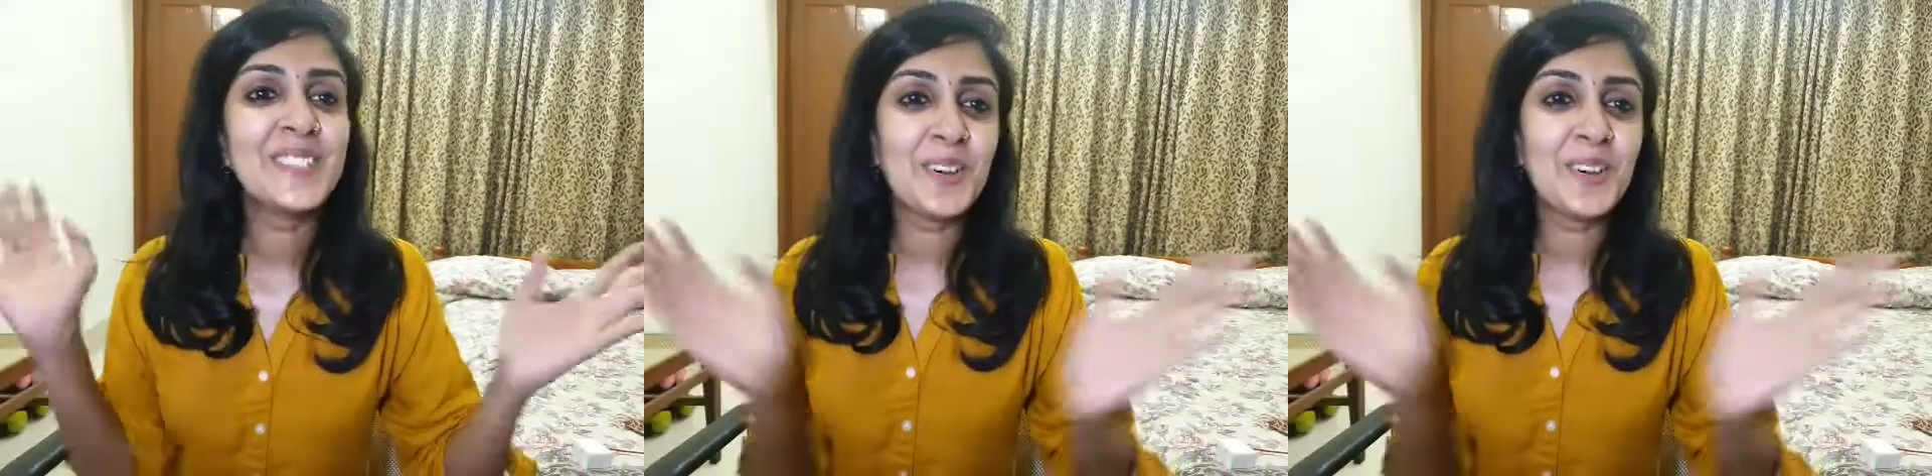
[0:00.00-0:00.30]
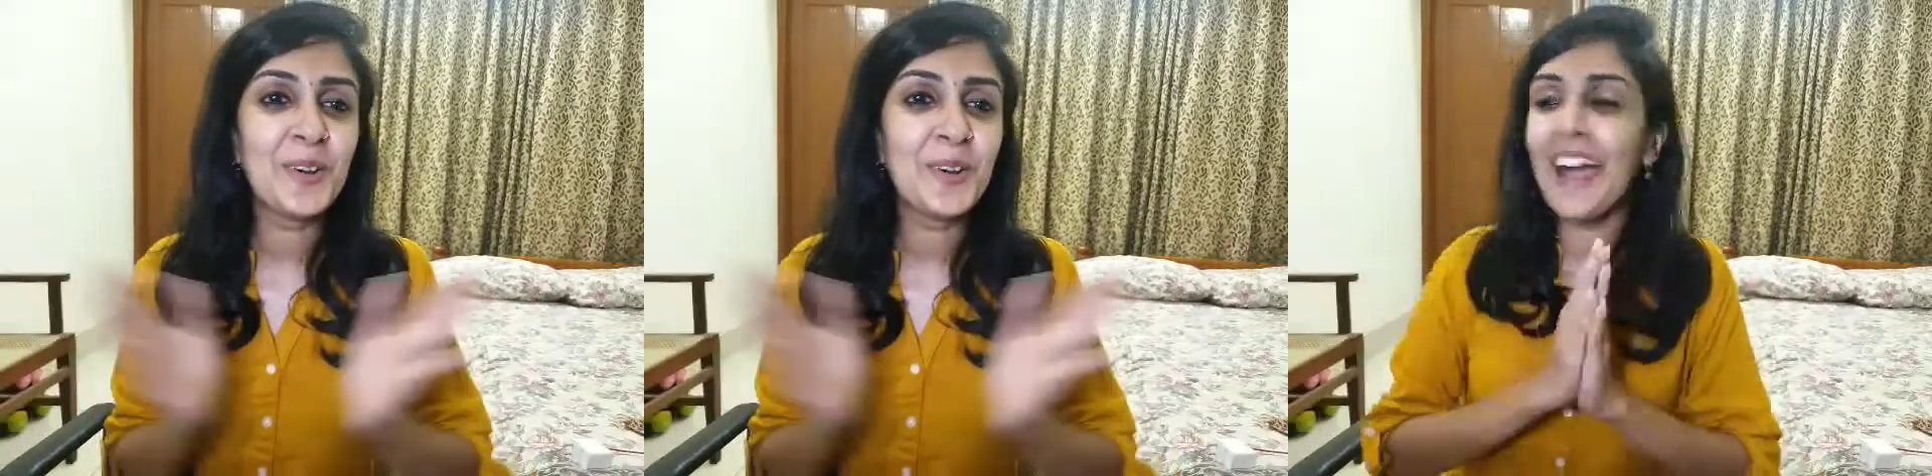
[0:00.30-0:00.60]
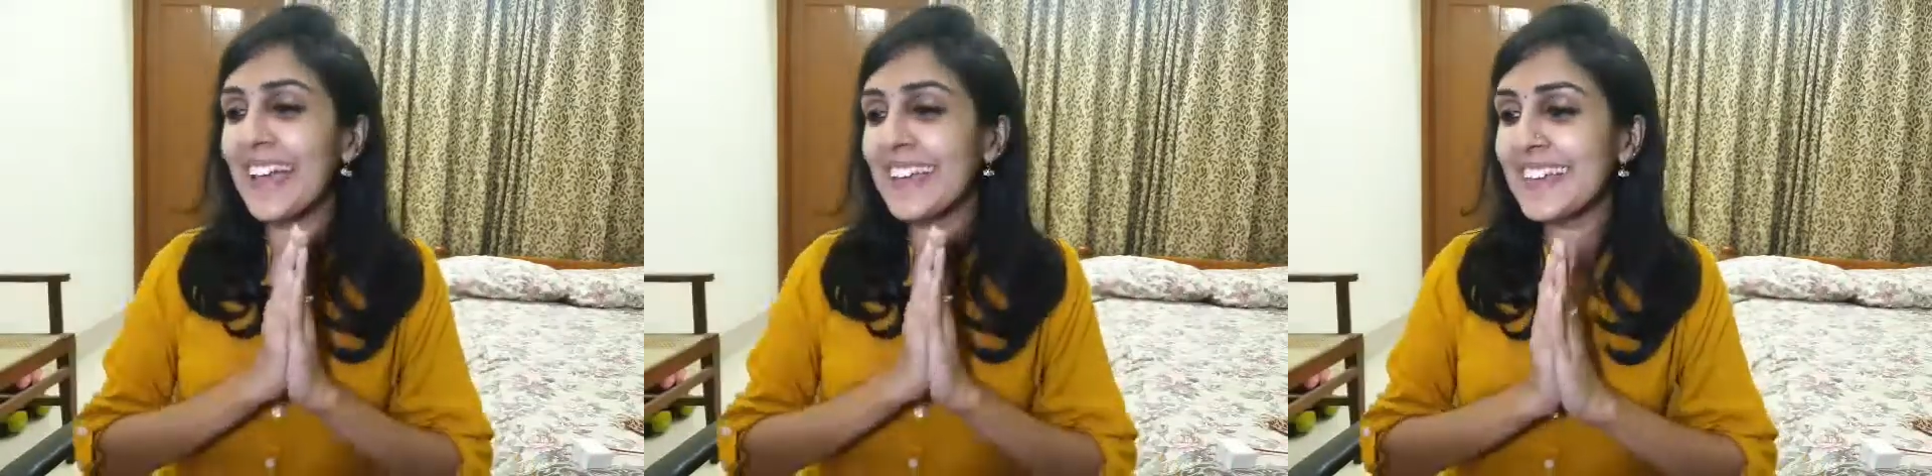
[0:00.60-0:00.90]

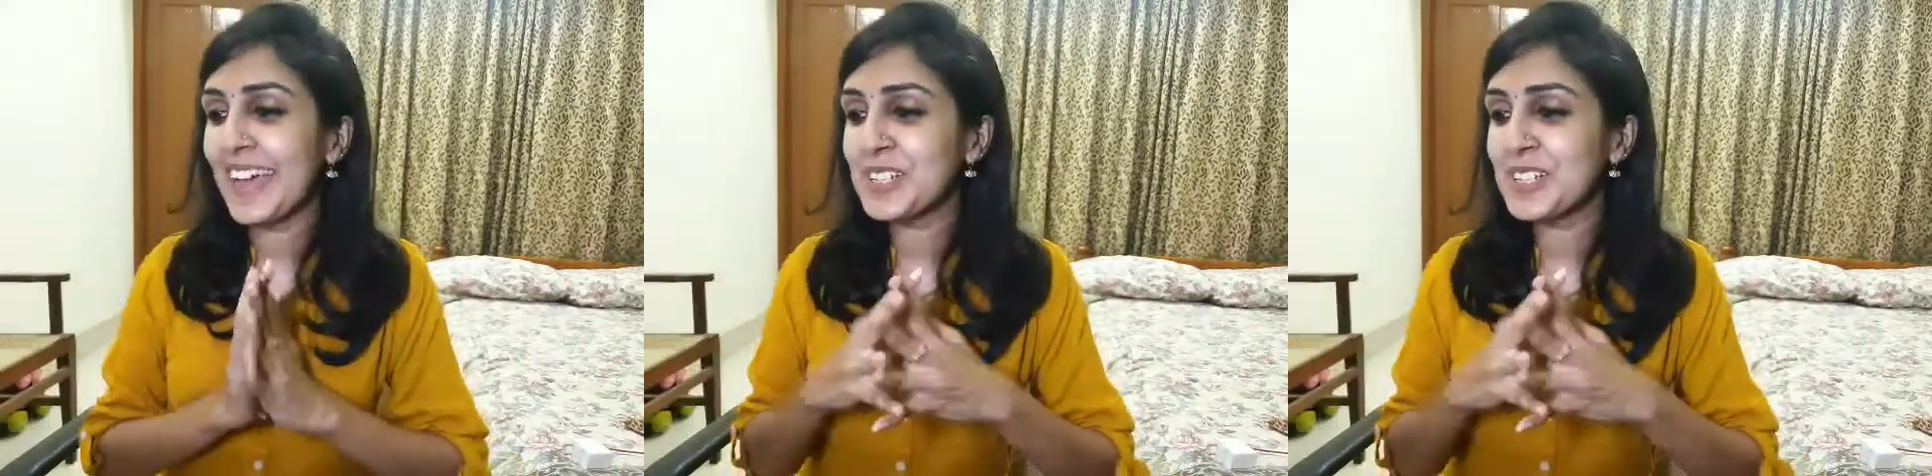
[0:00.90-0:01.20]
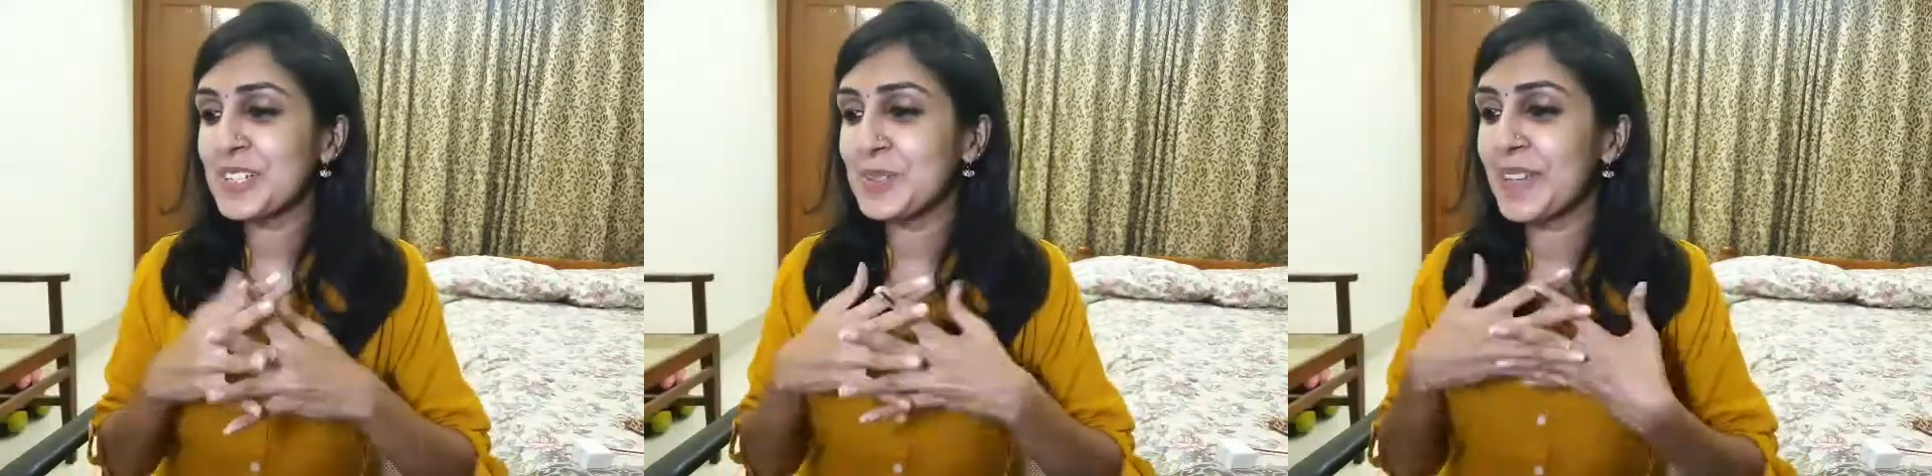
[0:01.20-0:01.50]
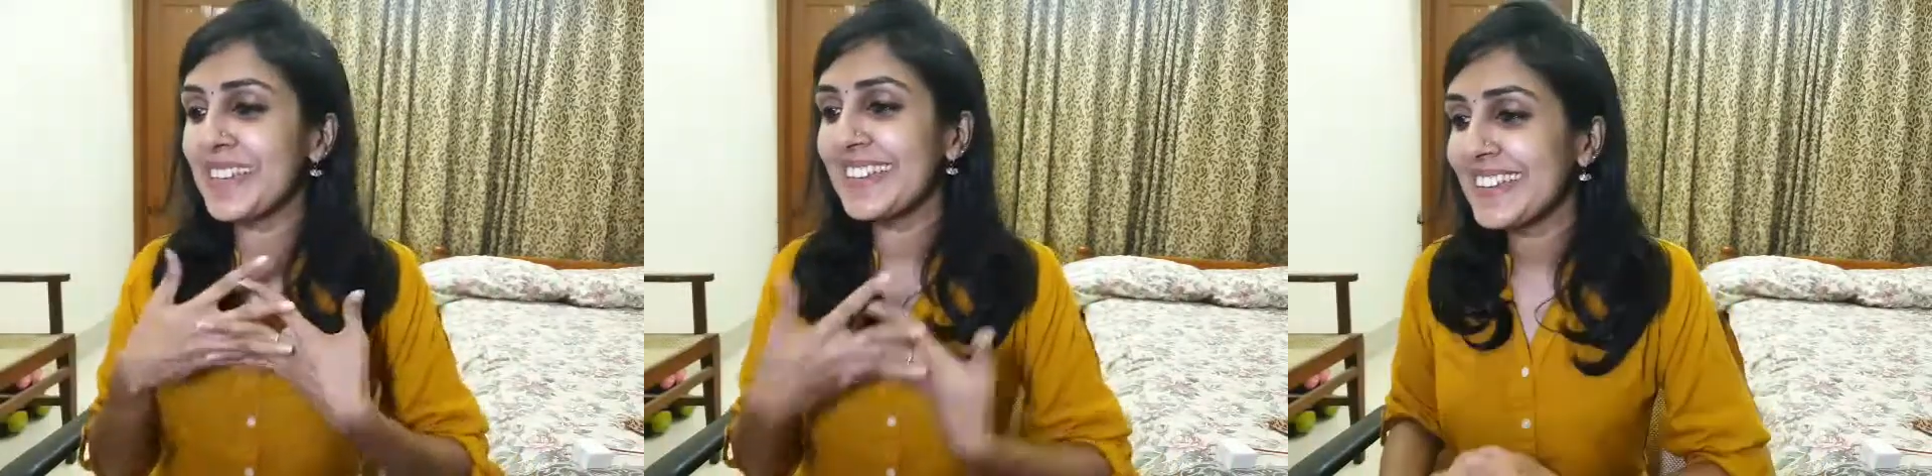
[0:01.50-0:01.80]
So I think I should
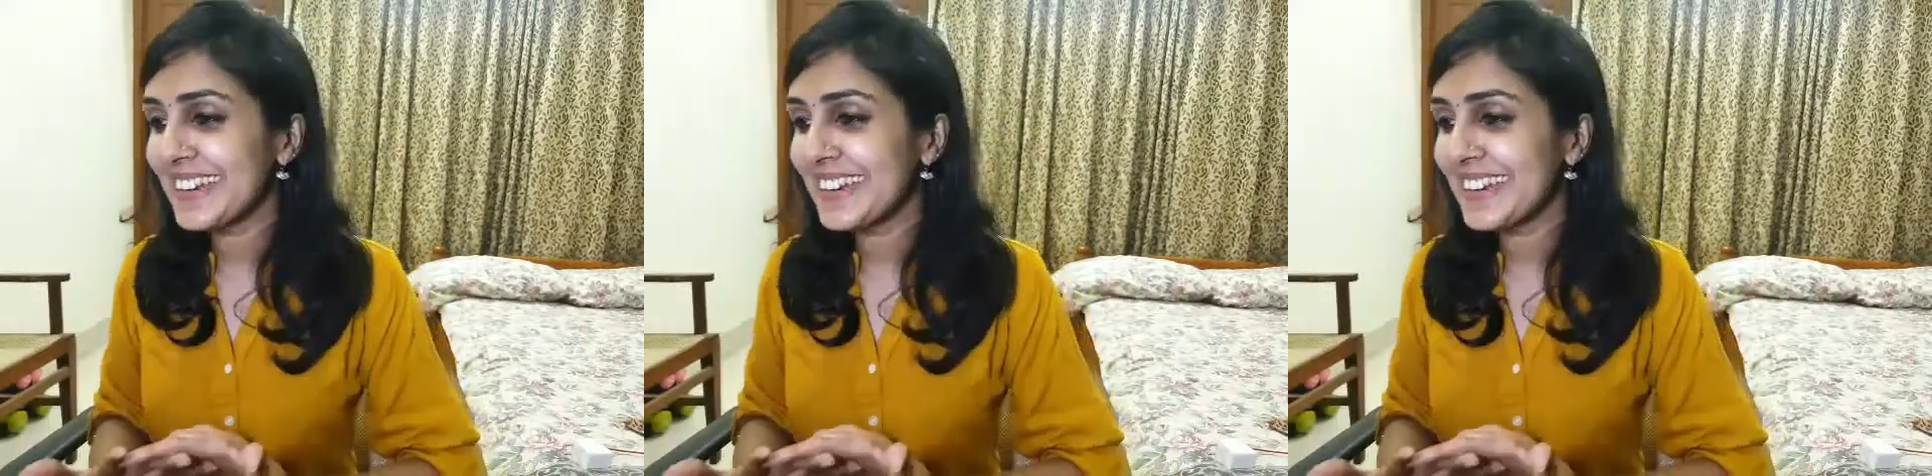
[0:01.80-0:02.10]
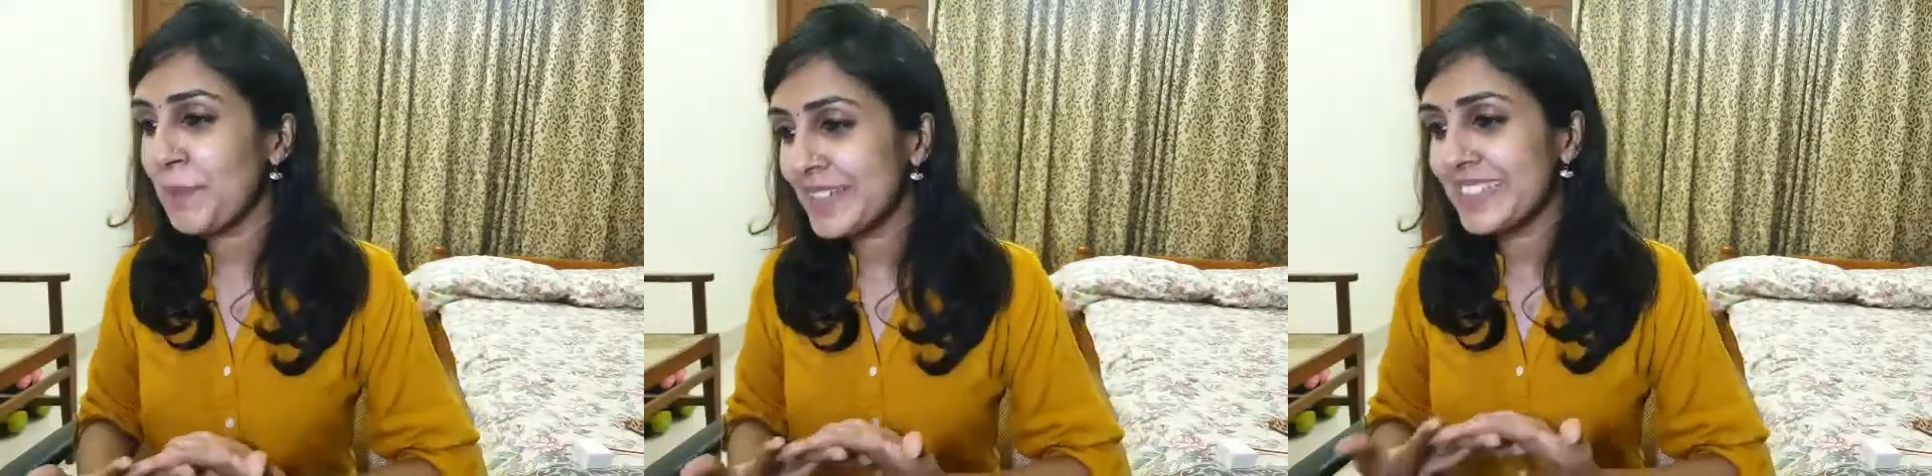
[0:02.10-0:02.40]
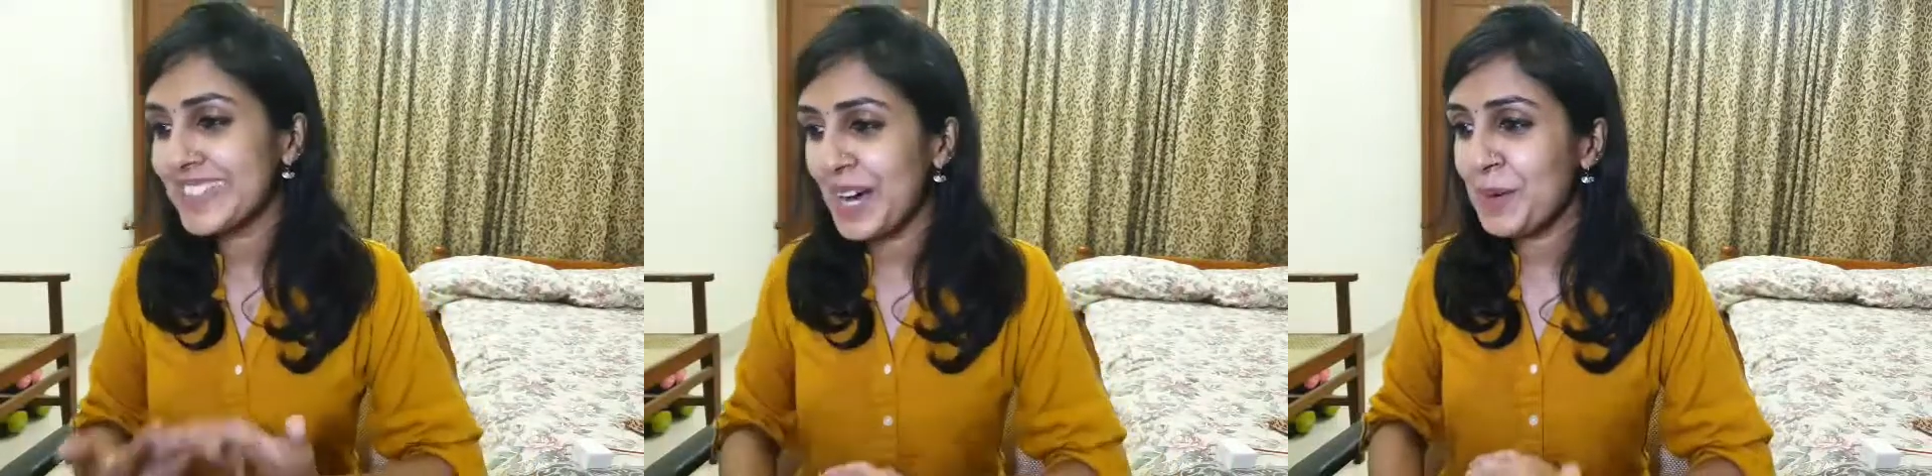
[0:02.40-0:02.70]
be wrapping
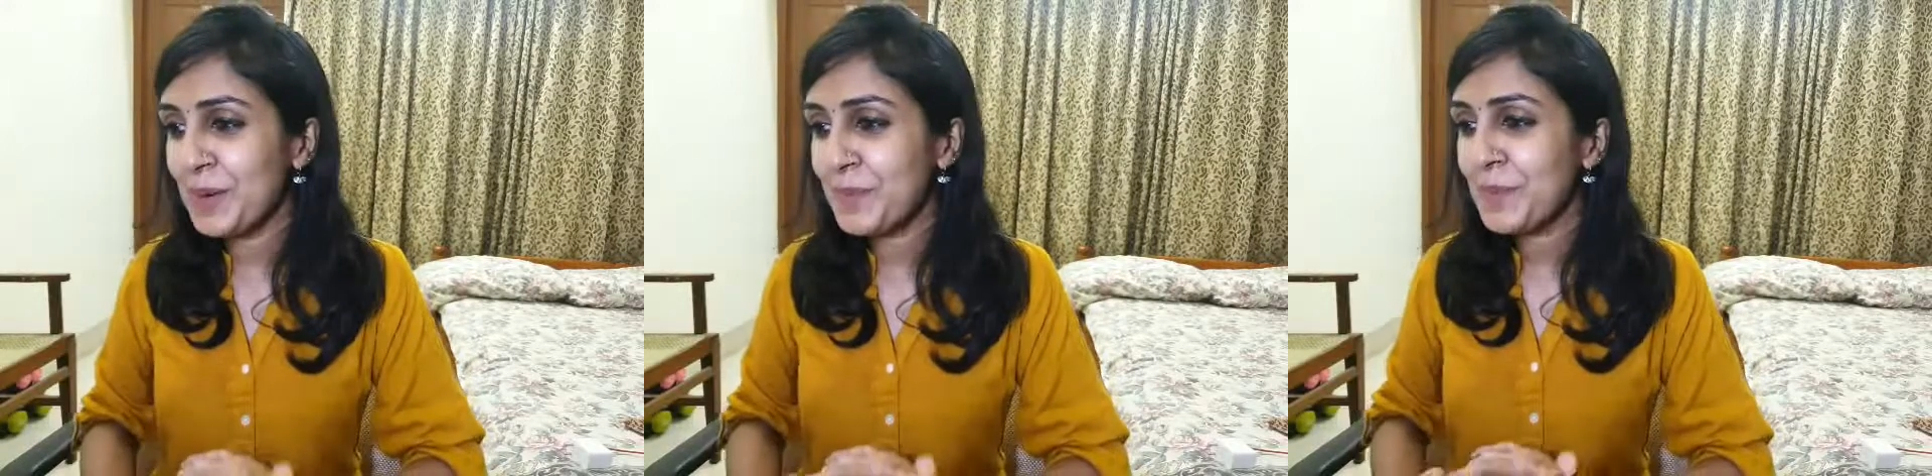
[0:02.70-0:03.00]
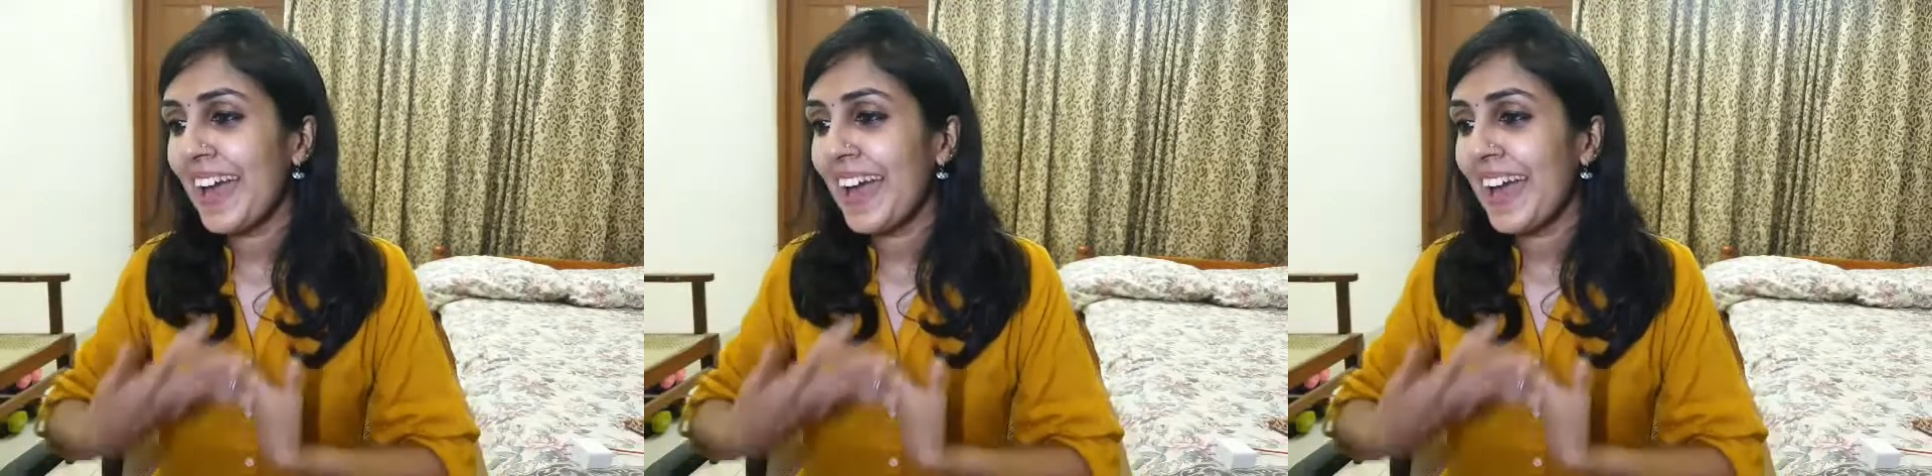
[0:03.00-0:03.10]
this up.